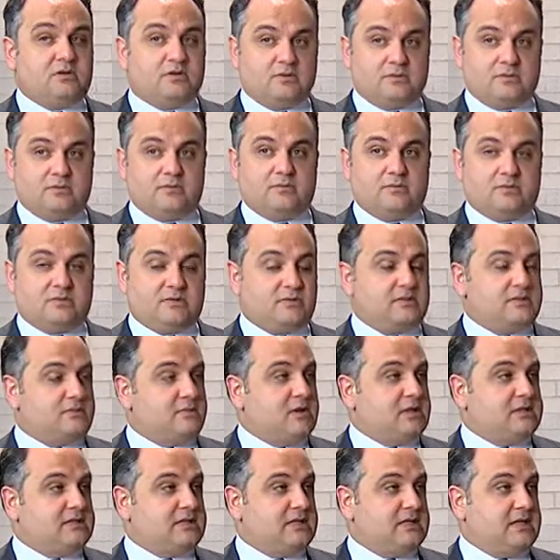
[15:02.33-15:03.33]
someone's
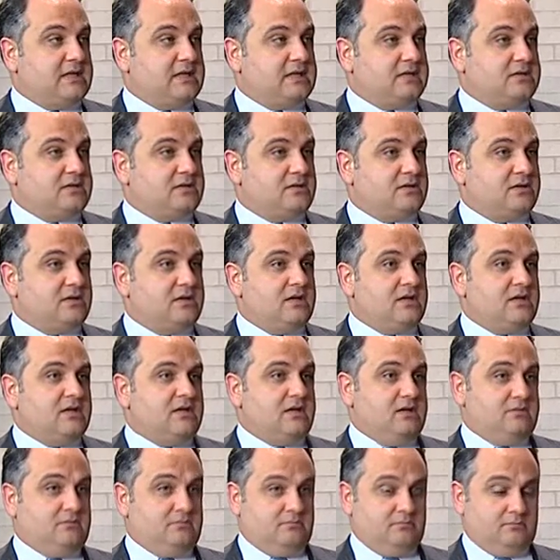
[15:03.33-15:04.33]
prostate cancer,
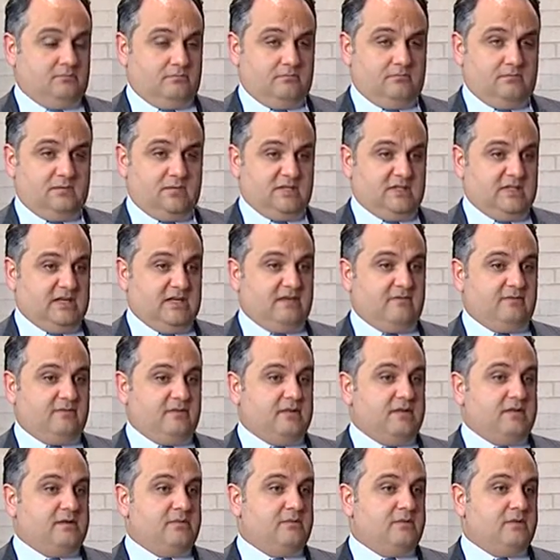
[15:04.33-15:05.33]

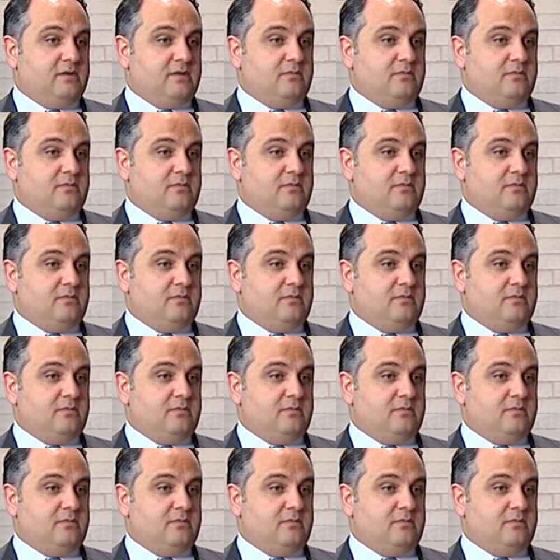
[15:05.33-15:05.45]
safely,